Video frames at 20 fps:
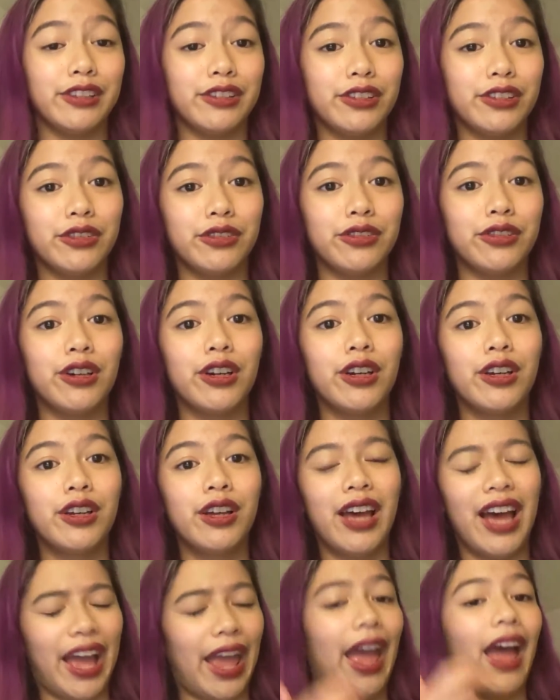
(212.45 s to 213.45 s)
I
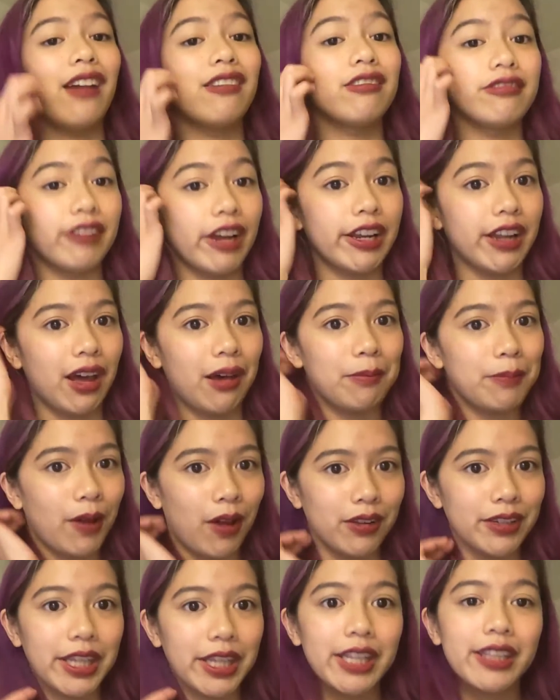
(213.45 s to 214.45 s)
have read
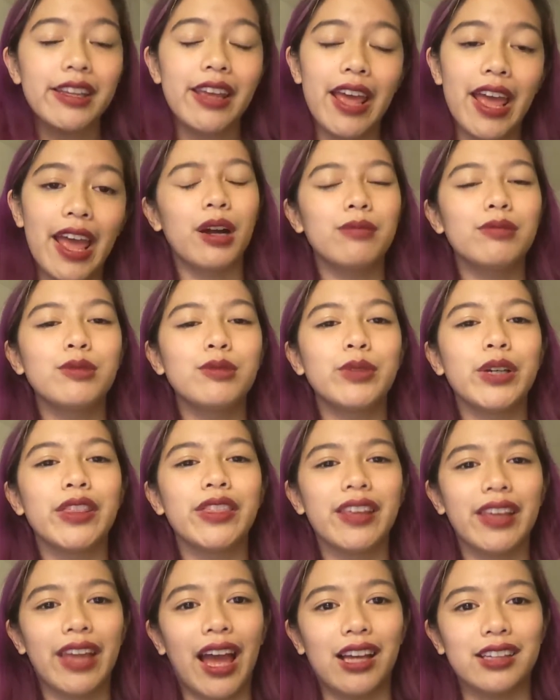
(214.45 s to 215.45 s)
up on it. The problem
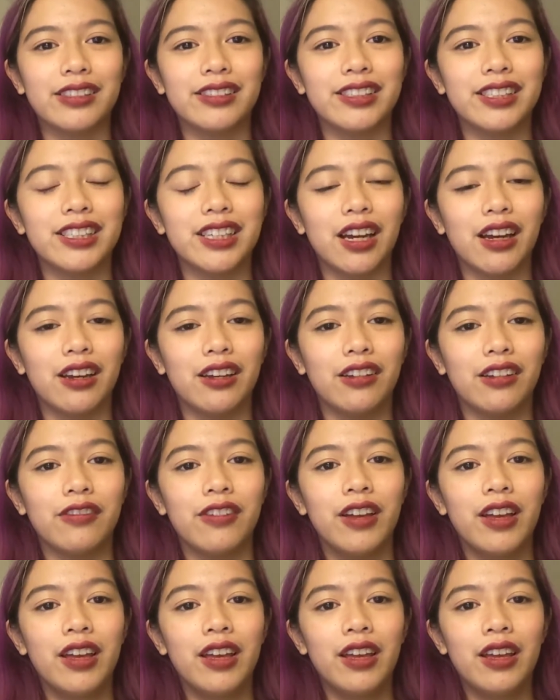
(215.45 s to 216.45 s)
with the casting of